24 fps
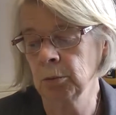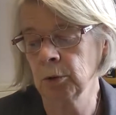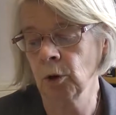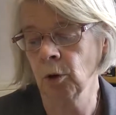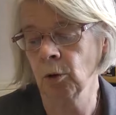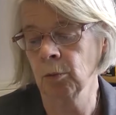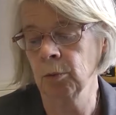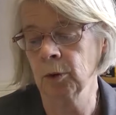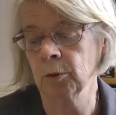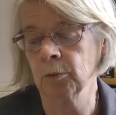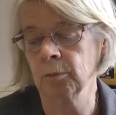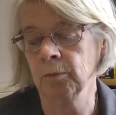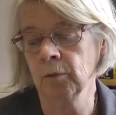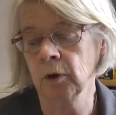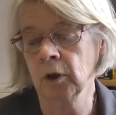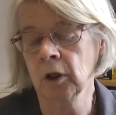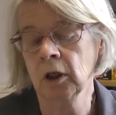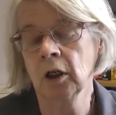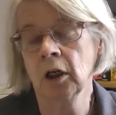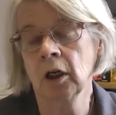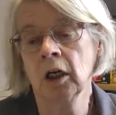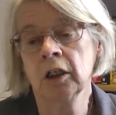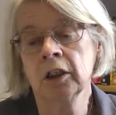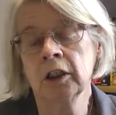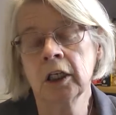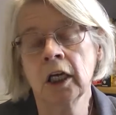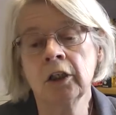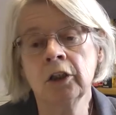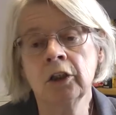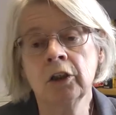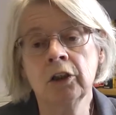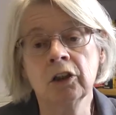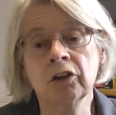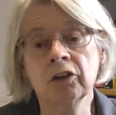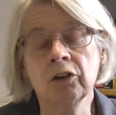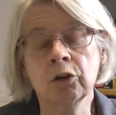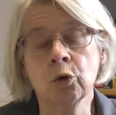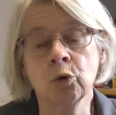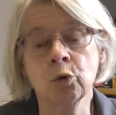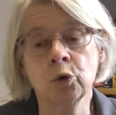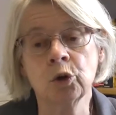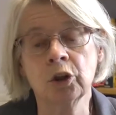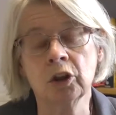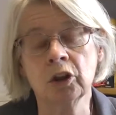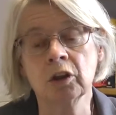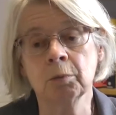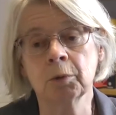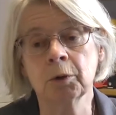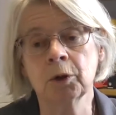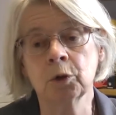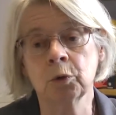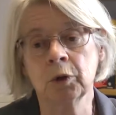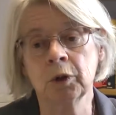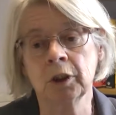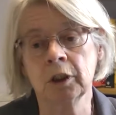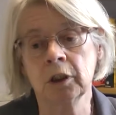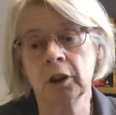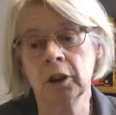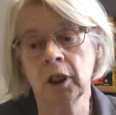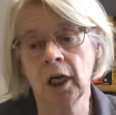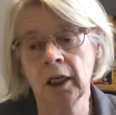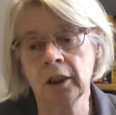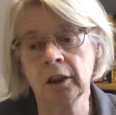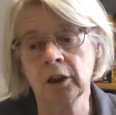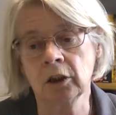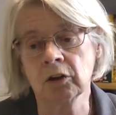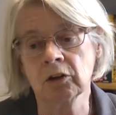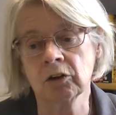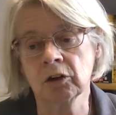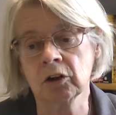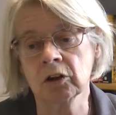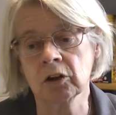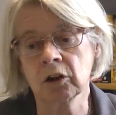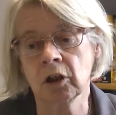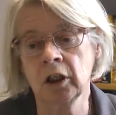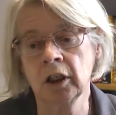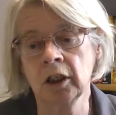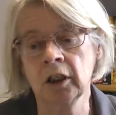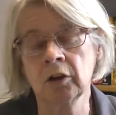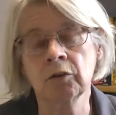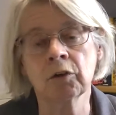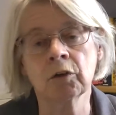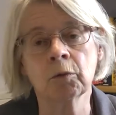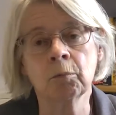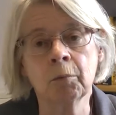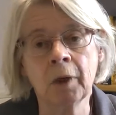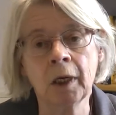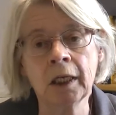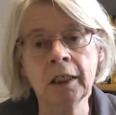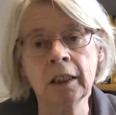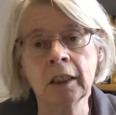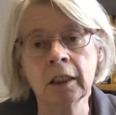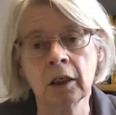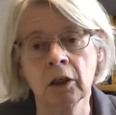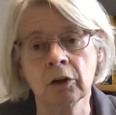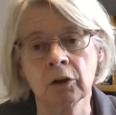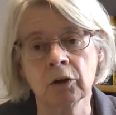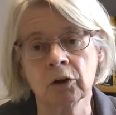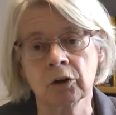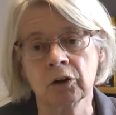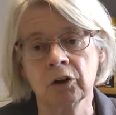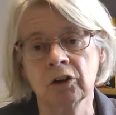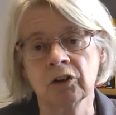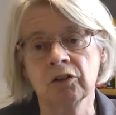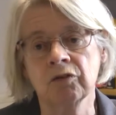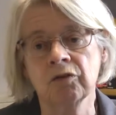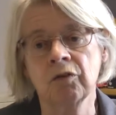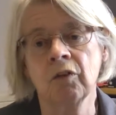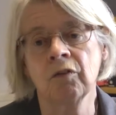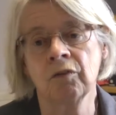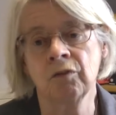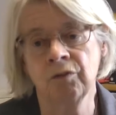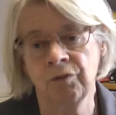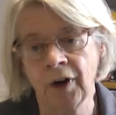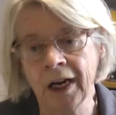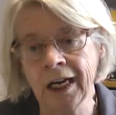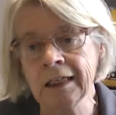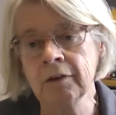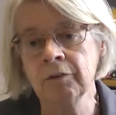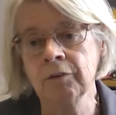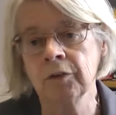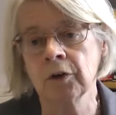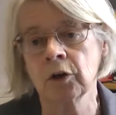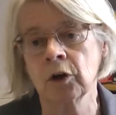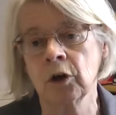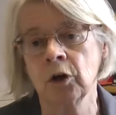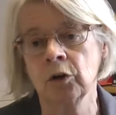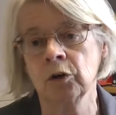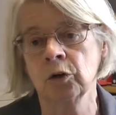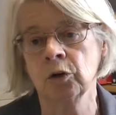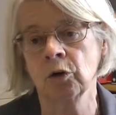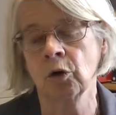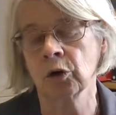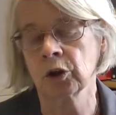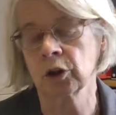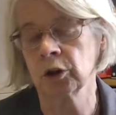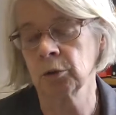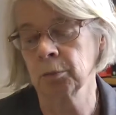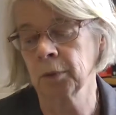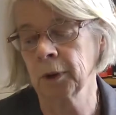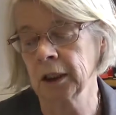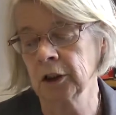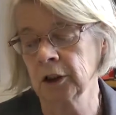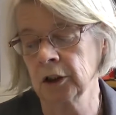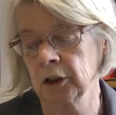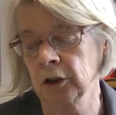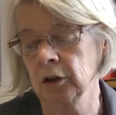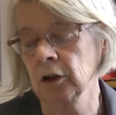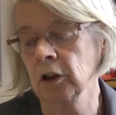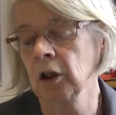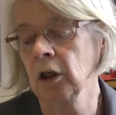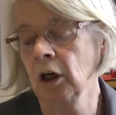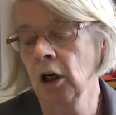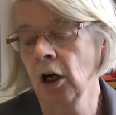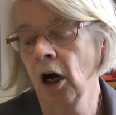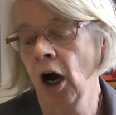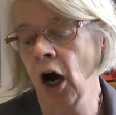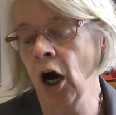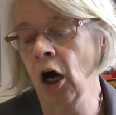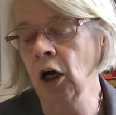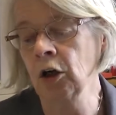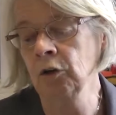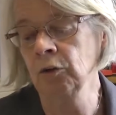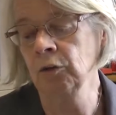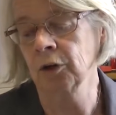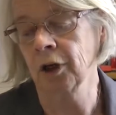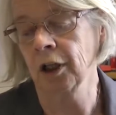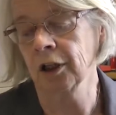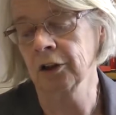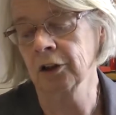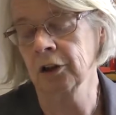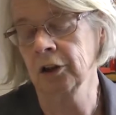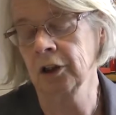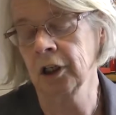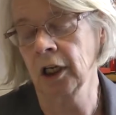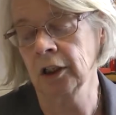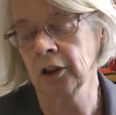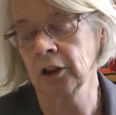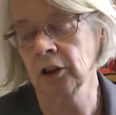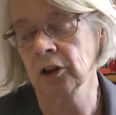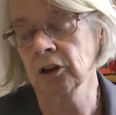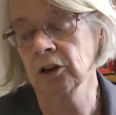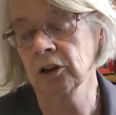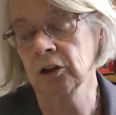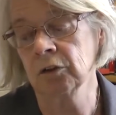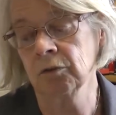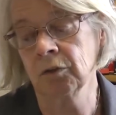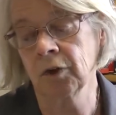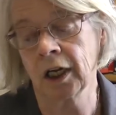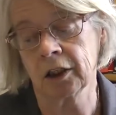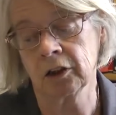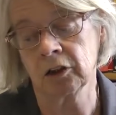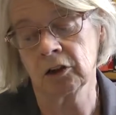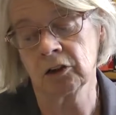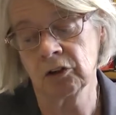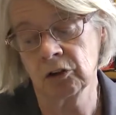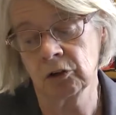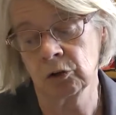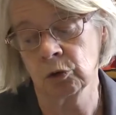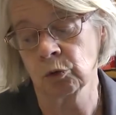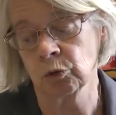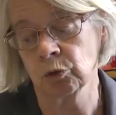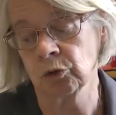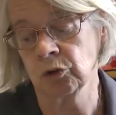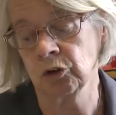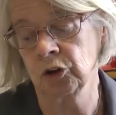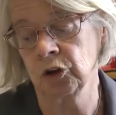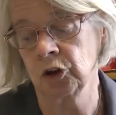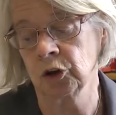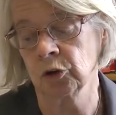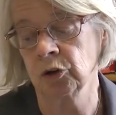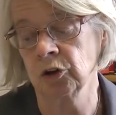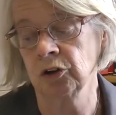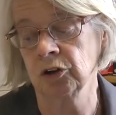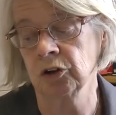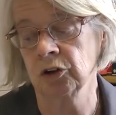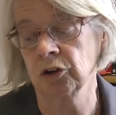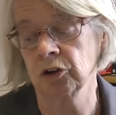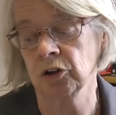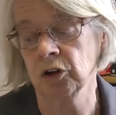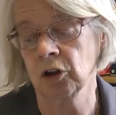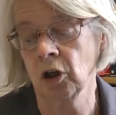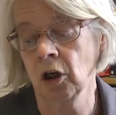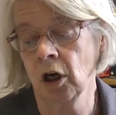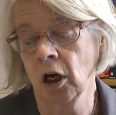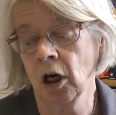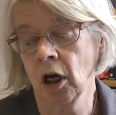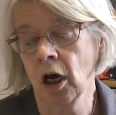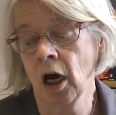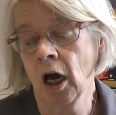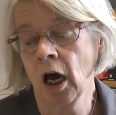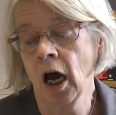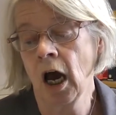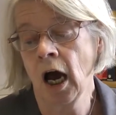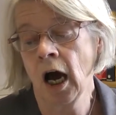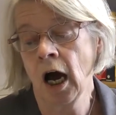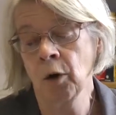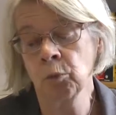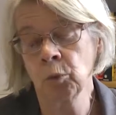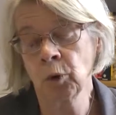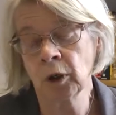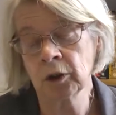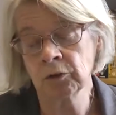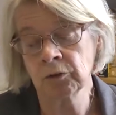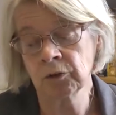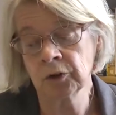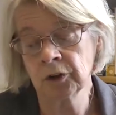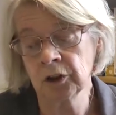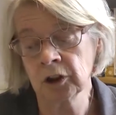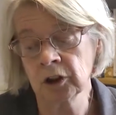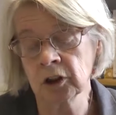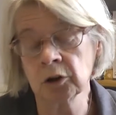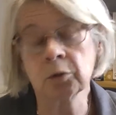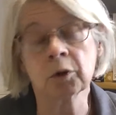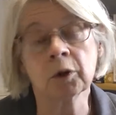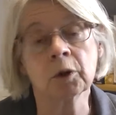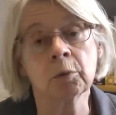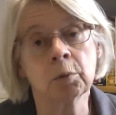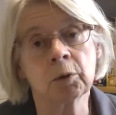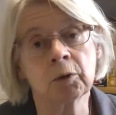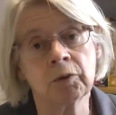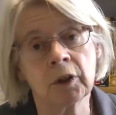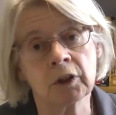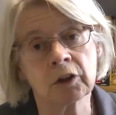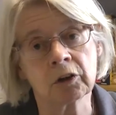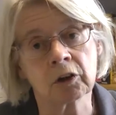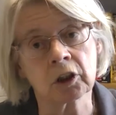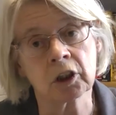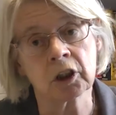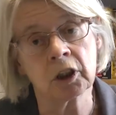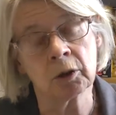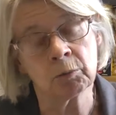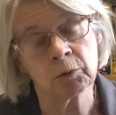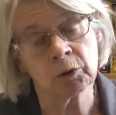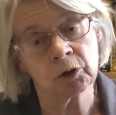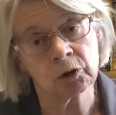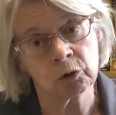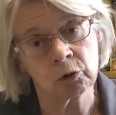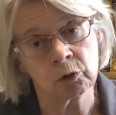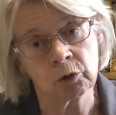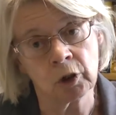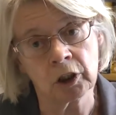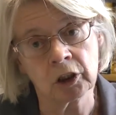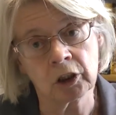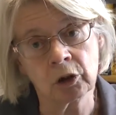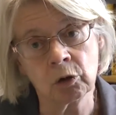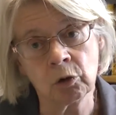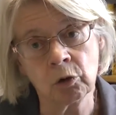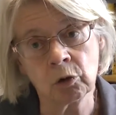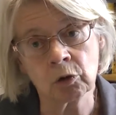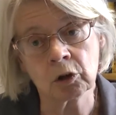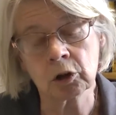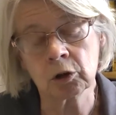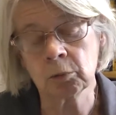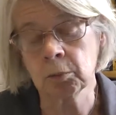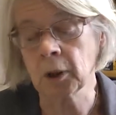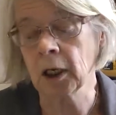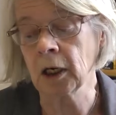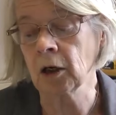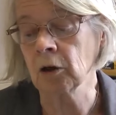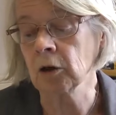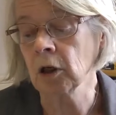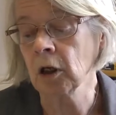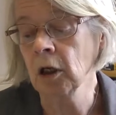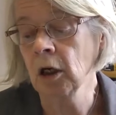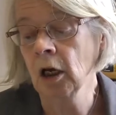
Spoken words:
problem. Tenure distortions between tenures. It's clear that many countries favour owner-occupation over other tenures, and that distorts choices. And one of the things which Professor Kim has already talked about